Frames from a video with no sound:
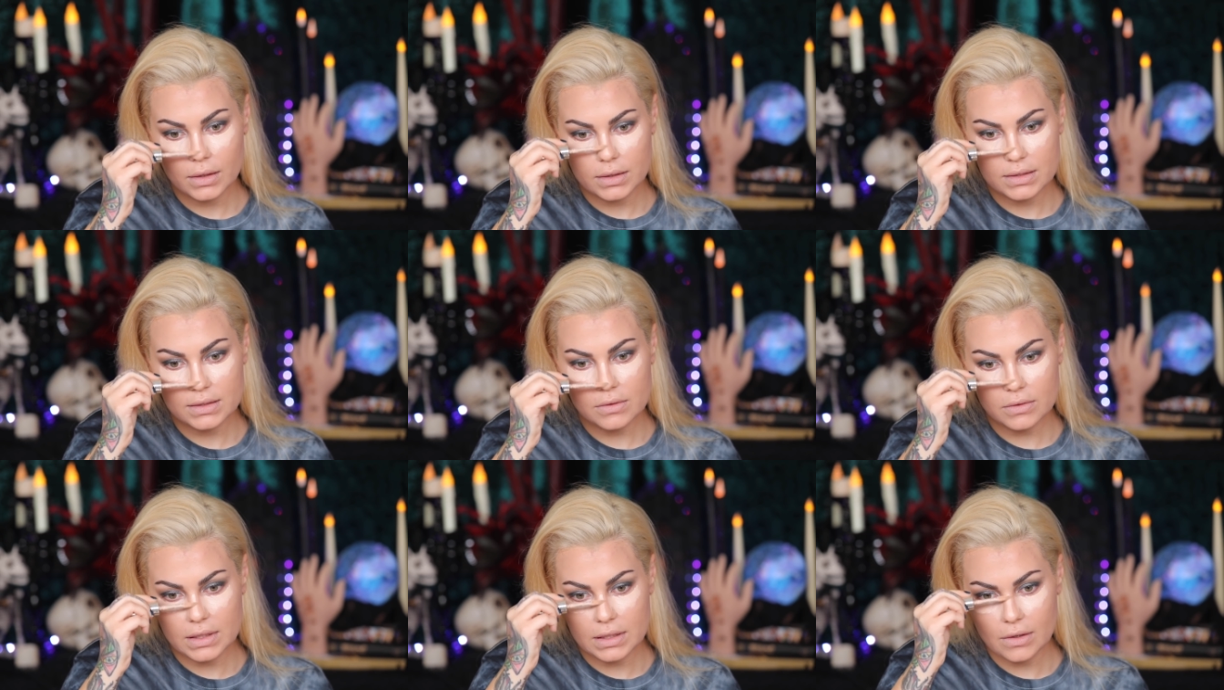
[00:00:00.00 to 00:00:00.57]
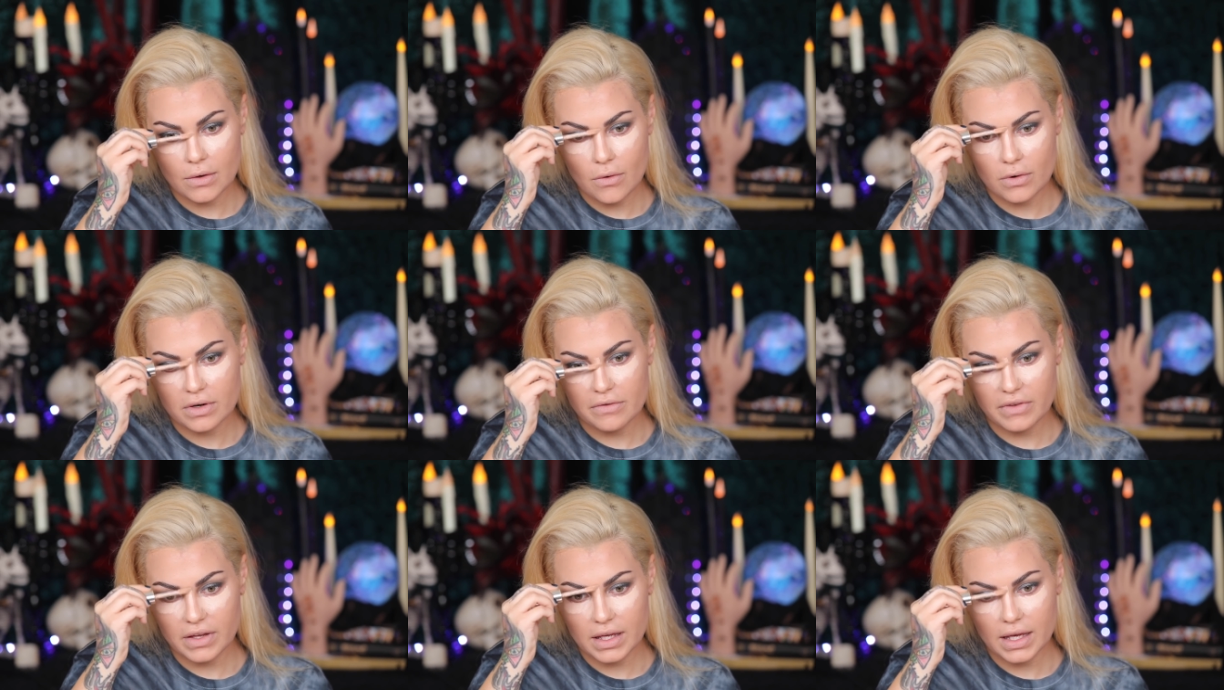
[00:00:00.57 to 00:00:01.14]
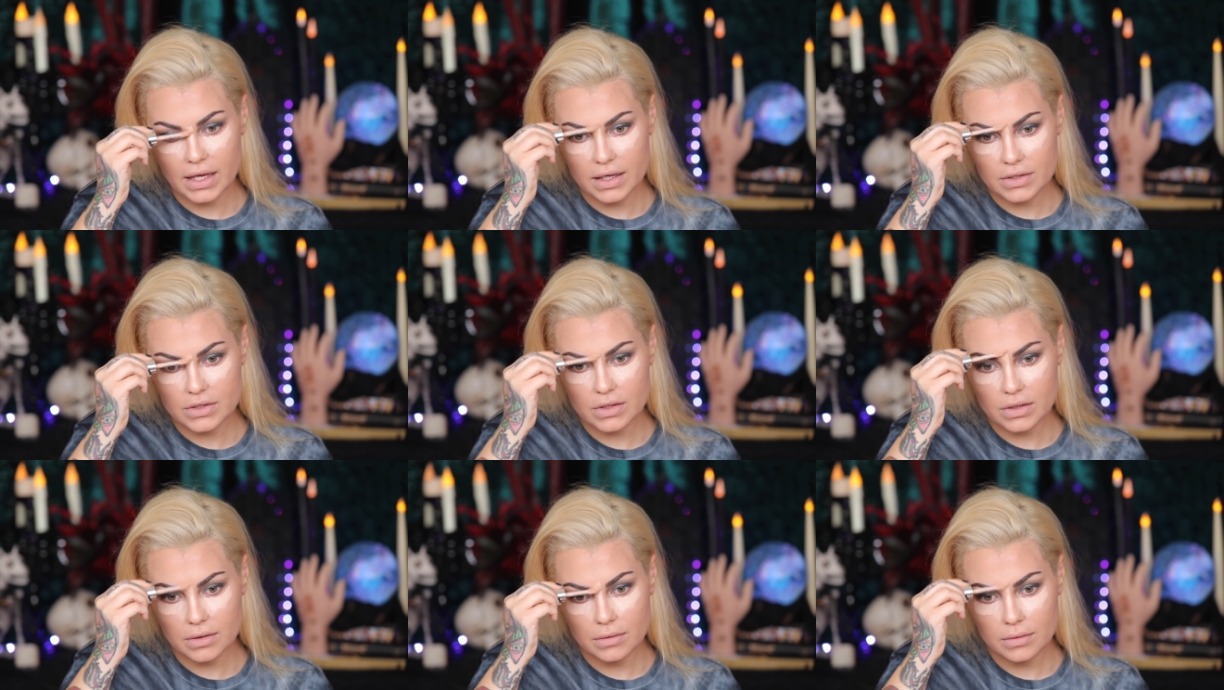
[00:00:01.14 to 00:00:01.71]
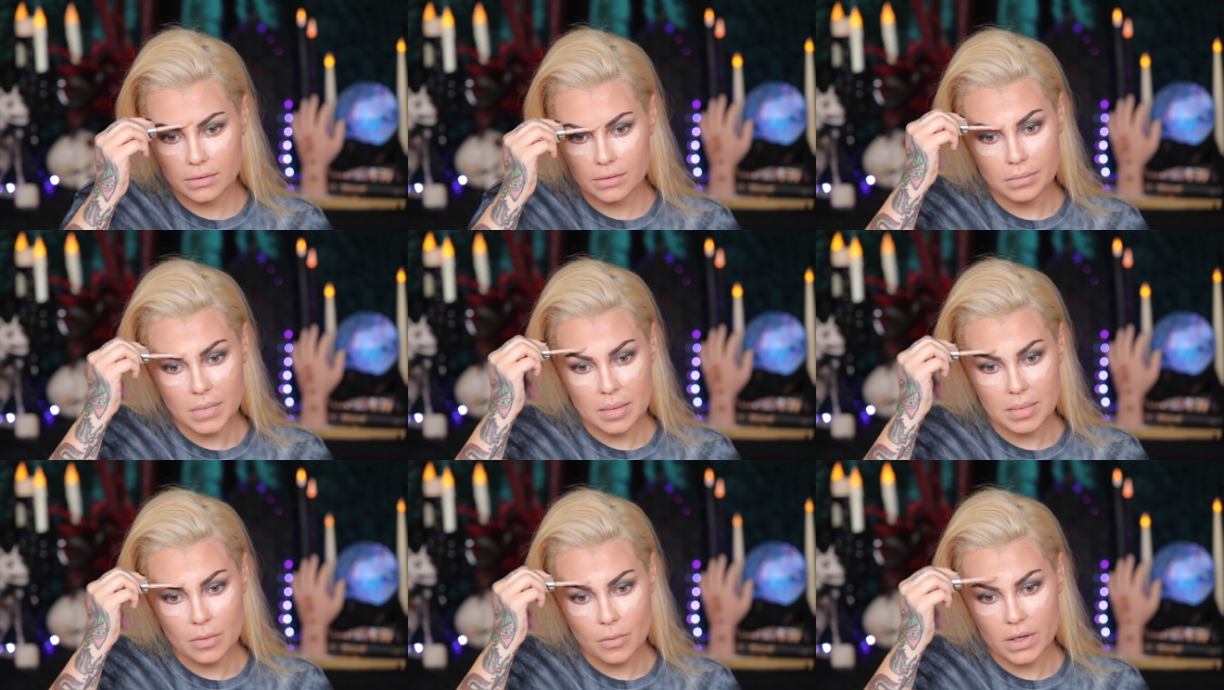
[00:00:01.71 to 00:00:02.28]
I still need to go on a vacation,
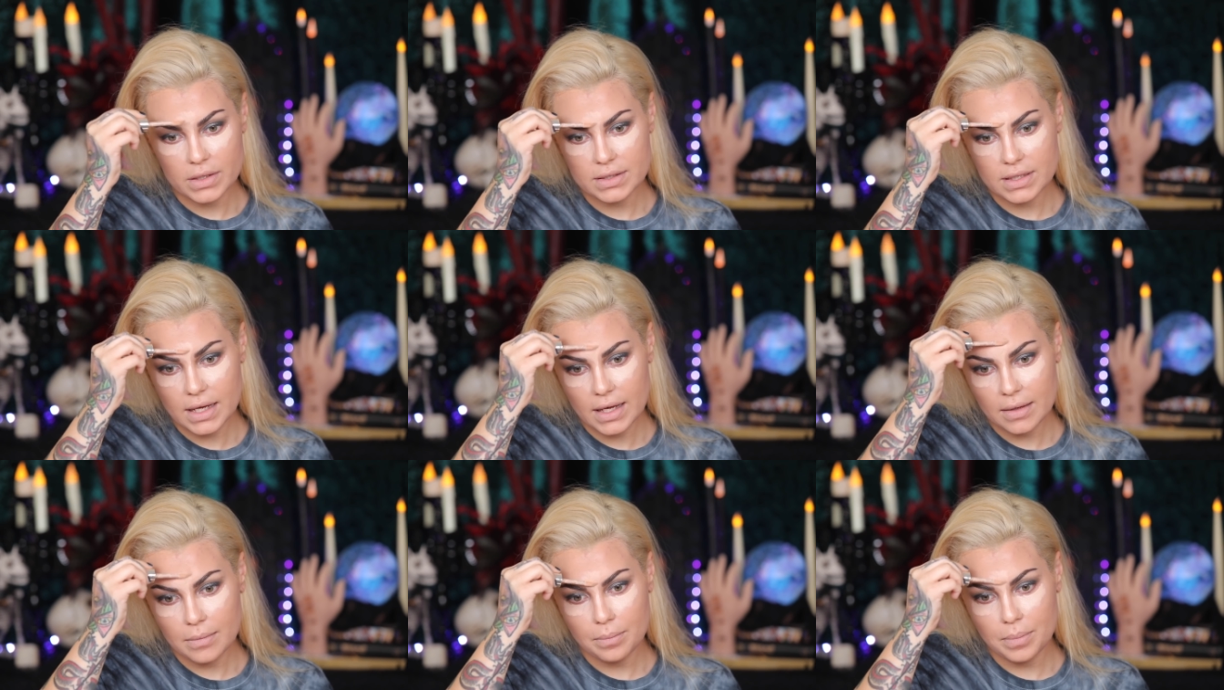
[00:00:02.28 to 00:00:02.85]
maybe one day.